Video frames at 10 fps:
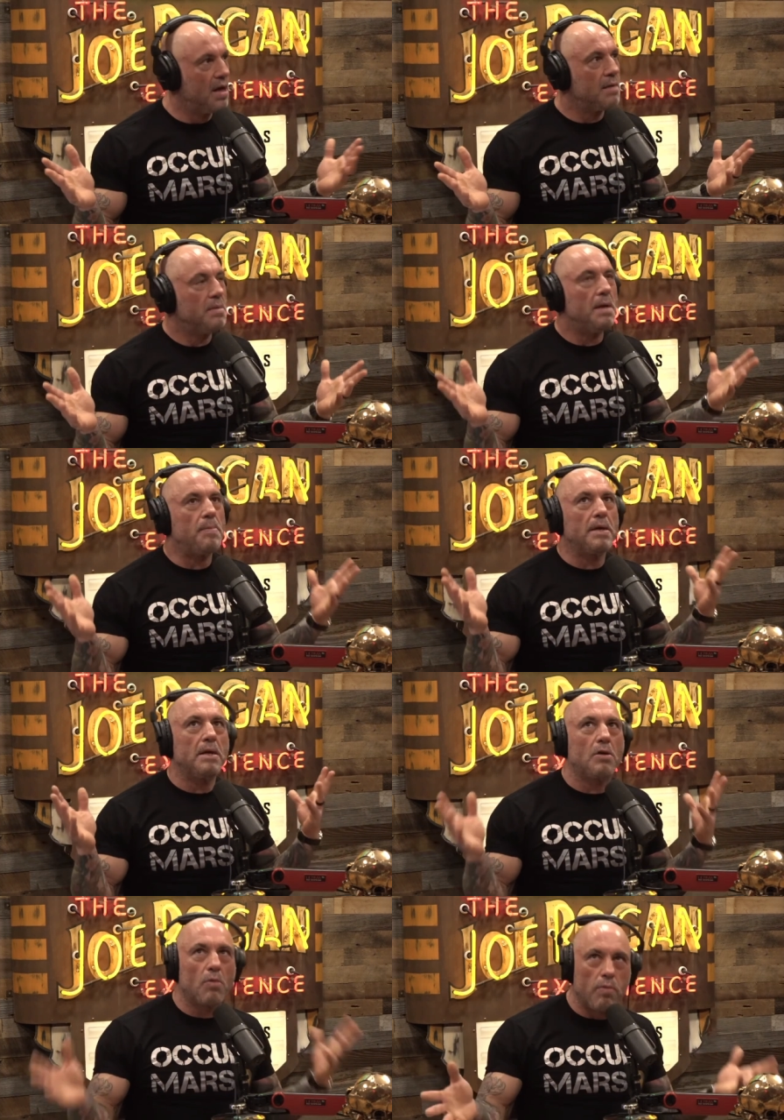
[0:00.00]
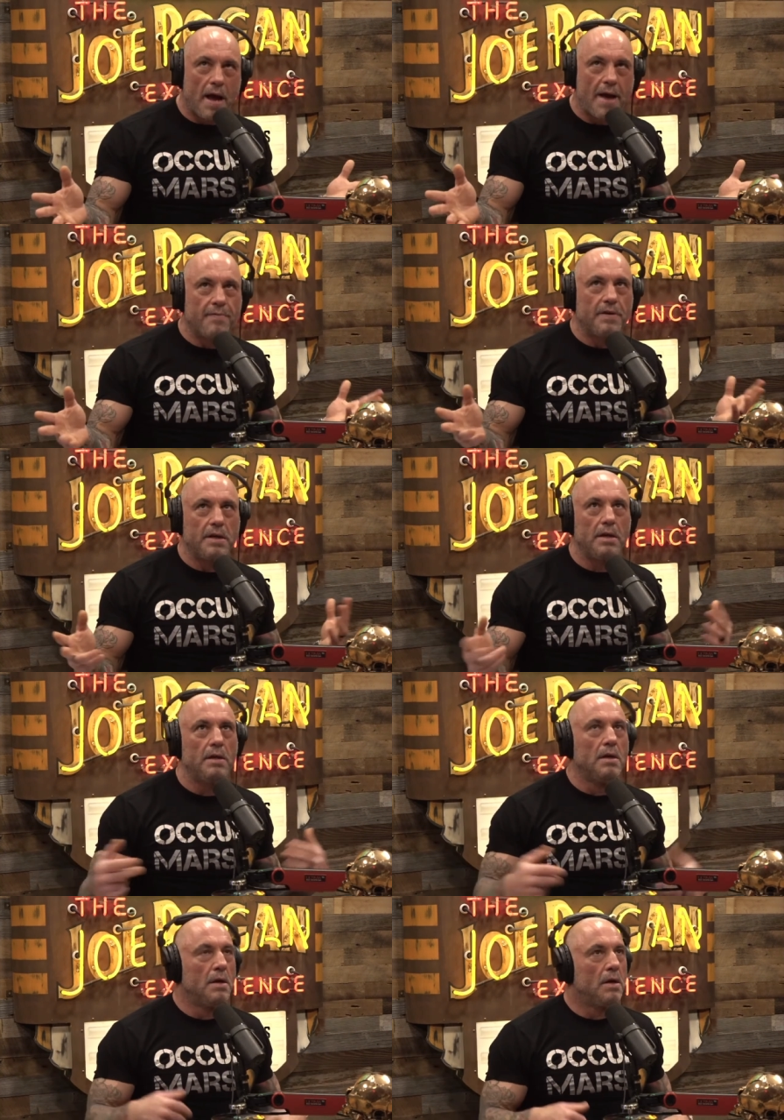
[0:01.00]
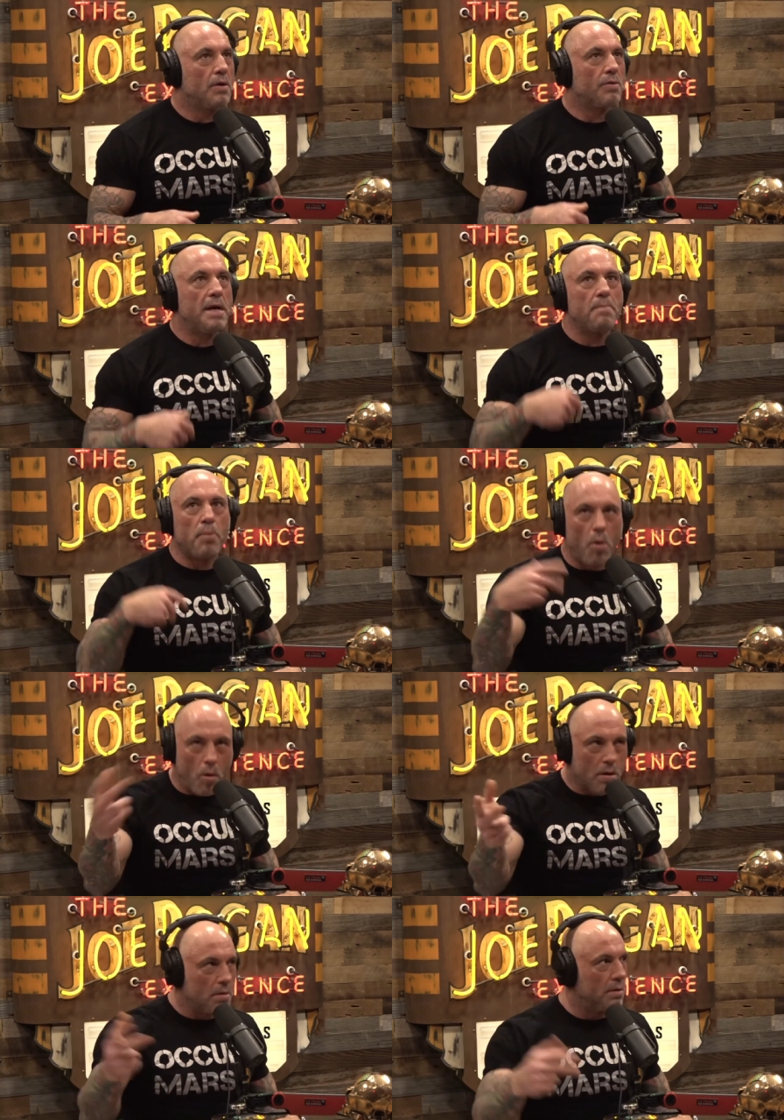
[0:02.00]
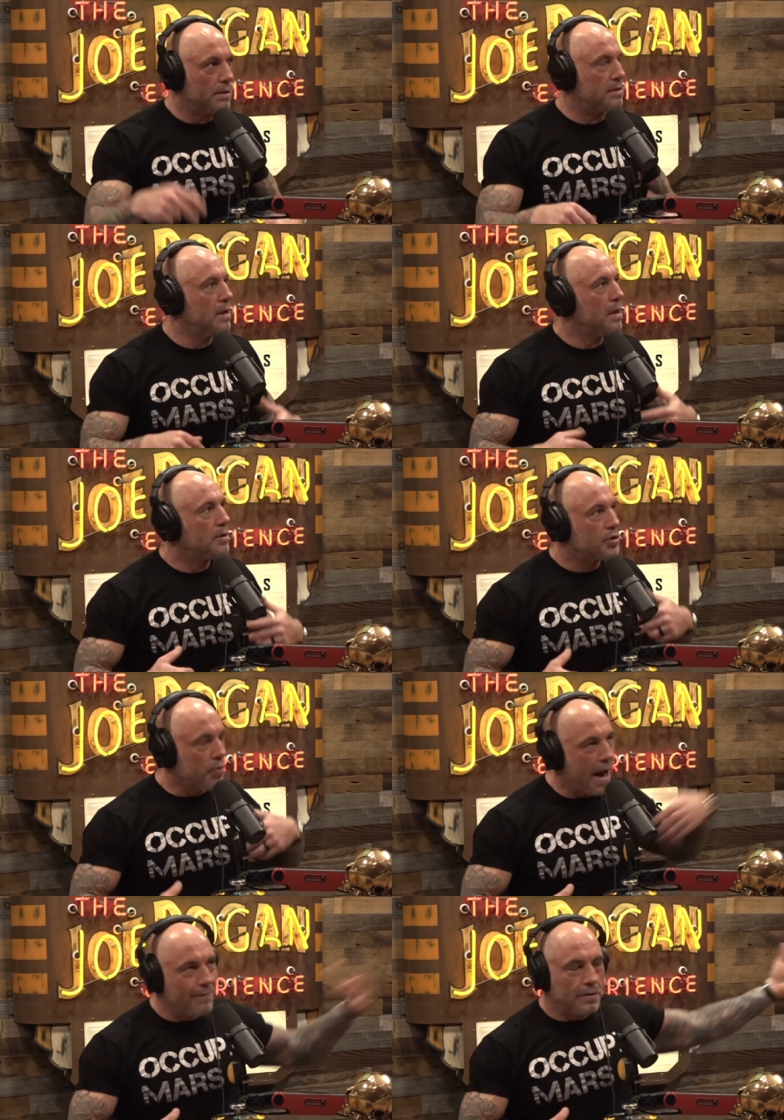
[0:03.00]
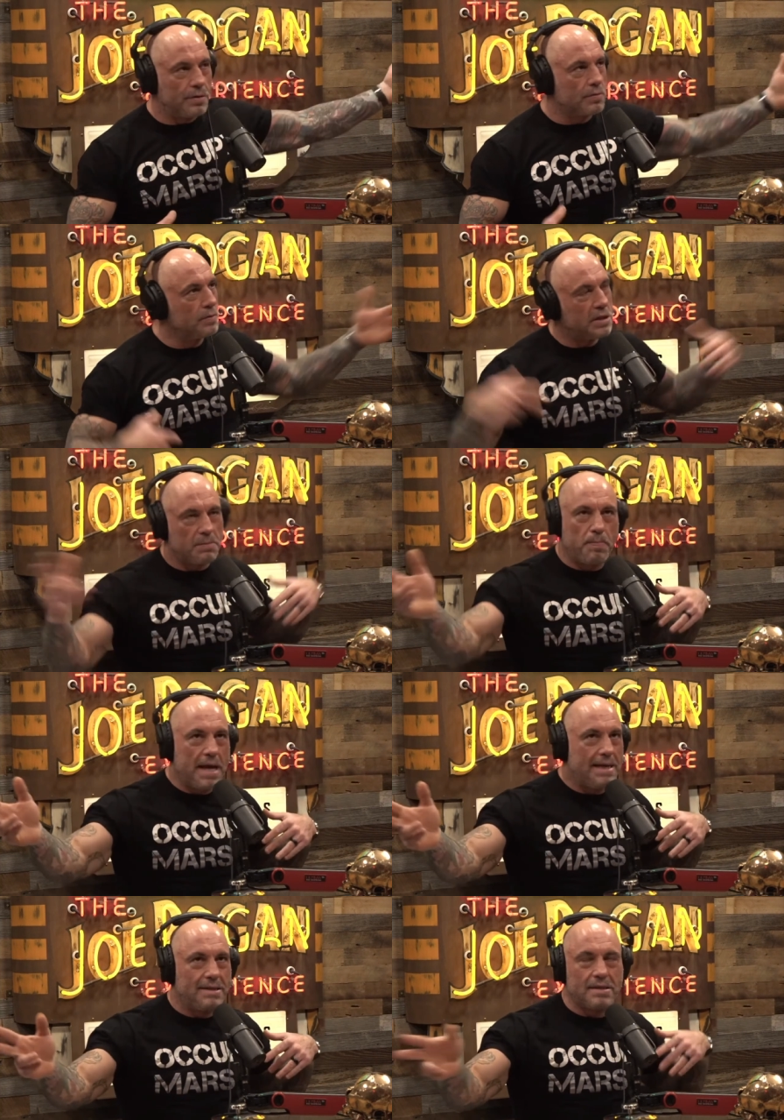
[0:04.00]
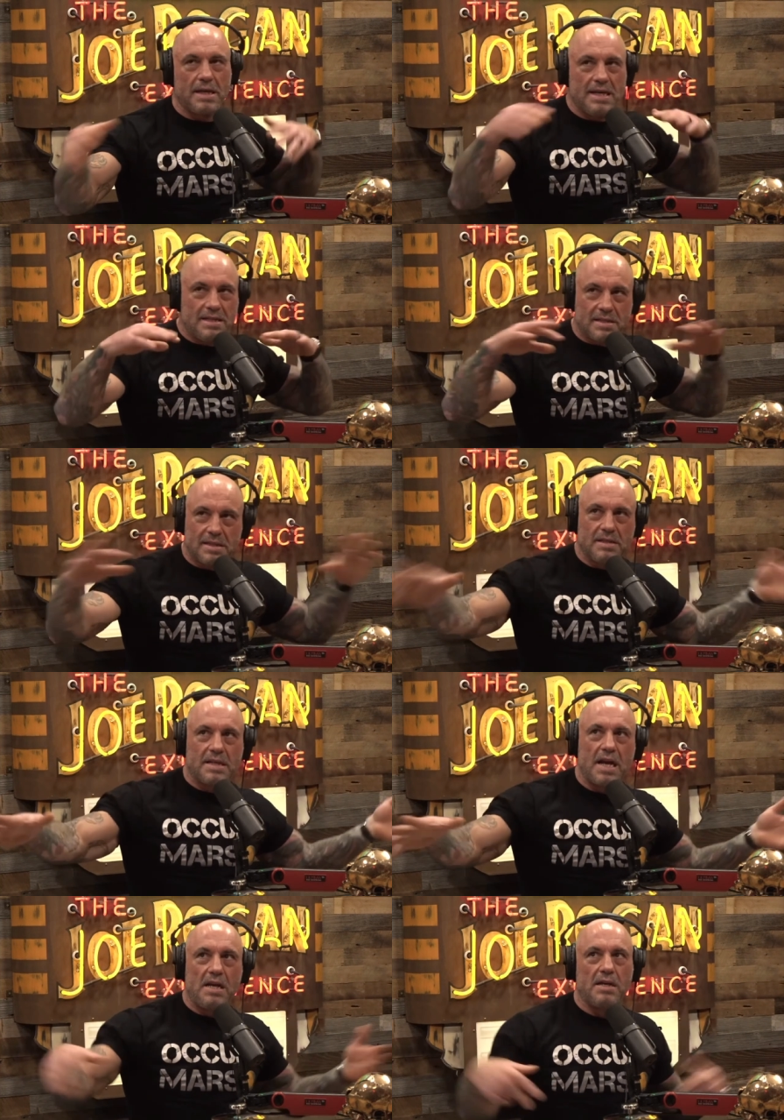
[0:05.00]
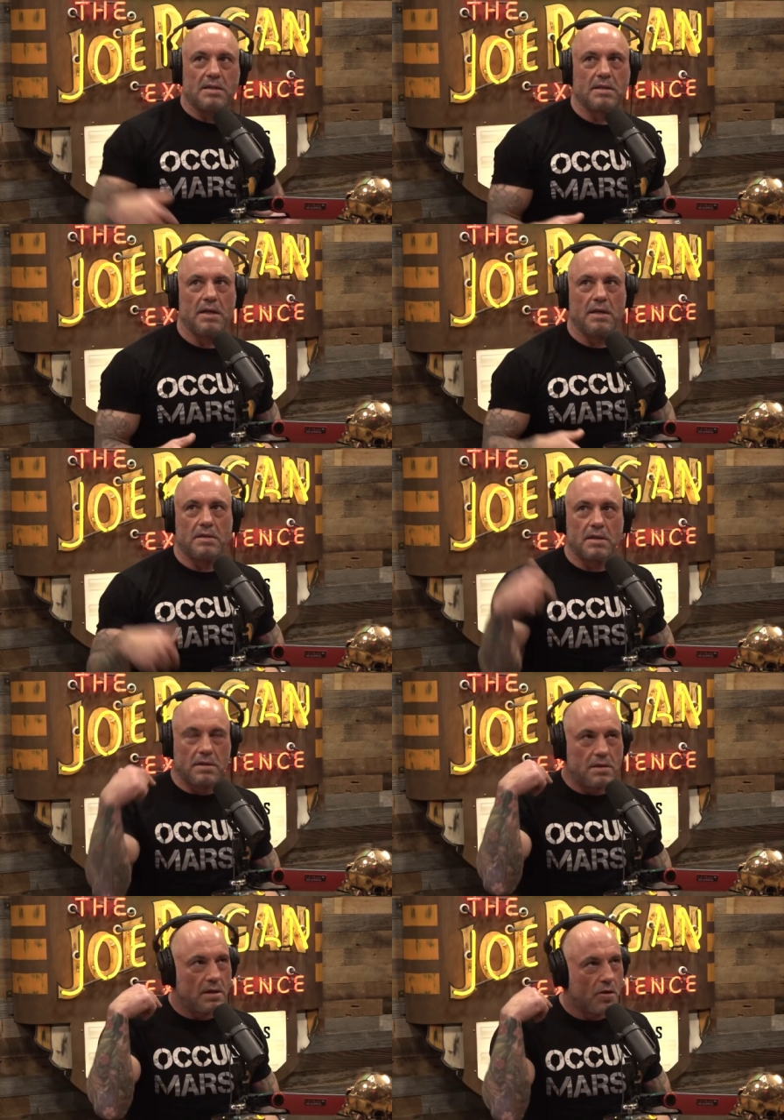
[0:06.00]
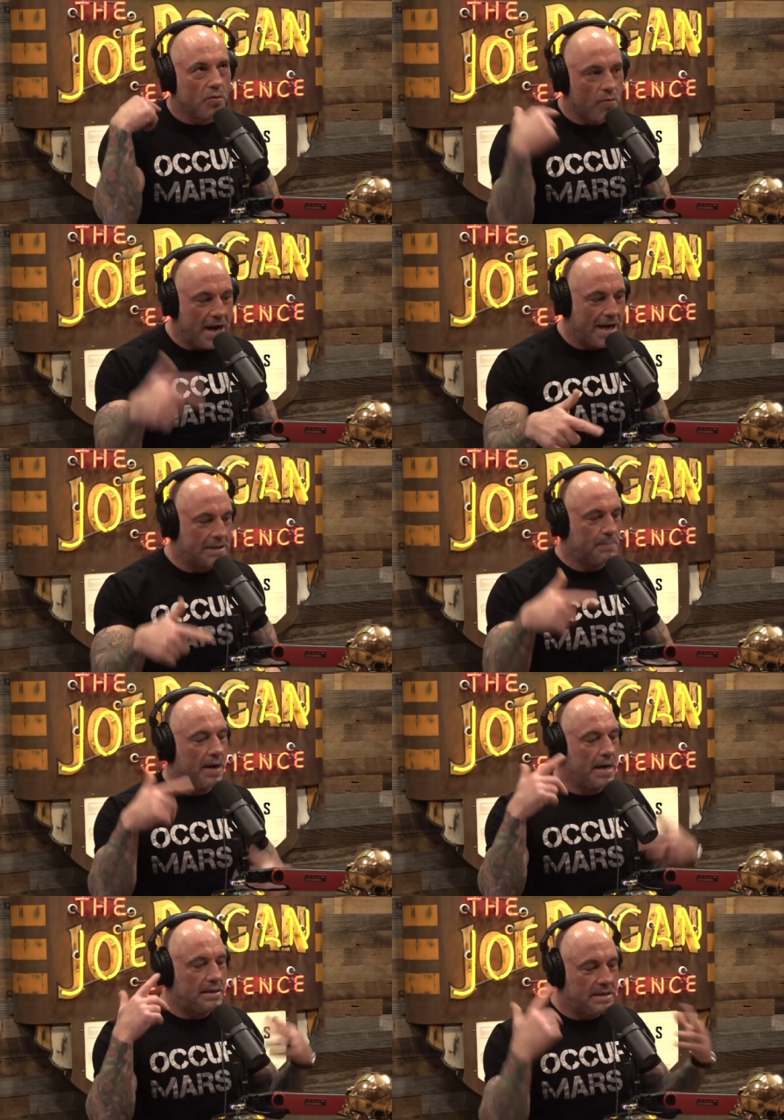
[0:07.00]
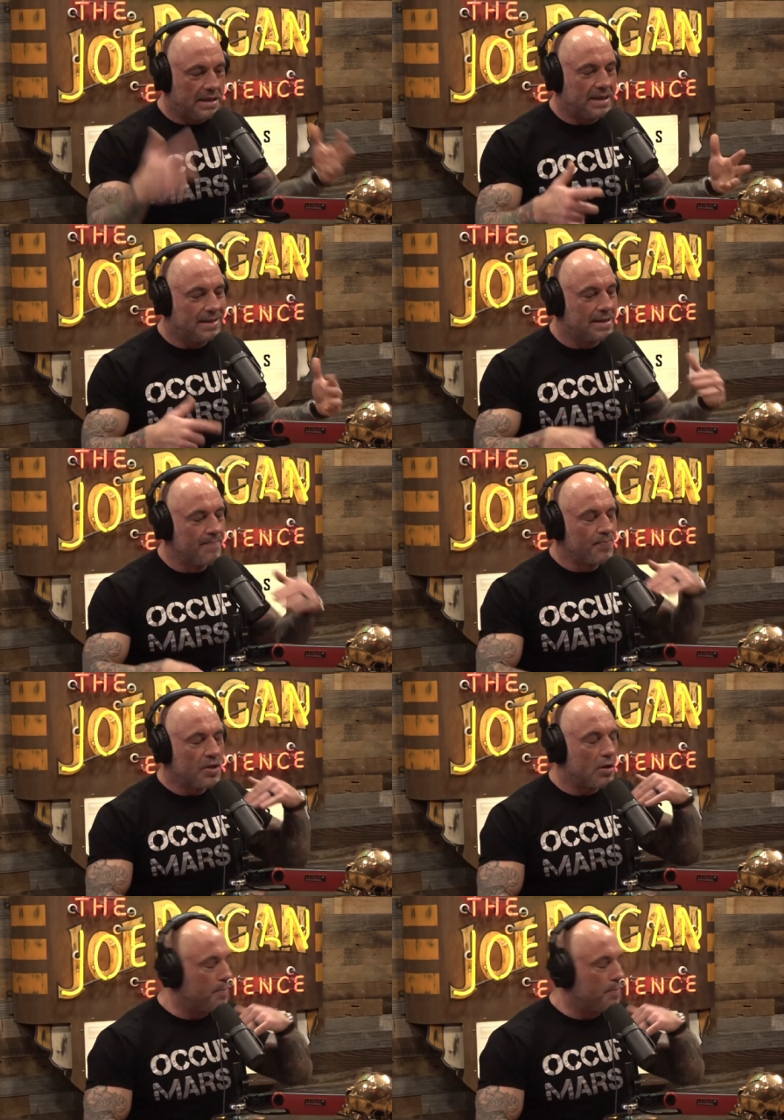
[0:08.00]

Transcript: manipulate gravity, create portals, travel through space instantaneously to, to grasp ideas that are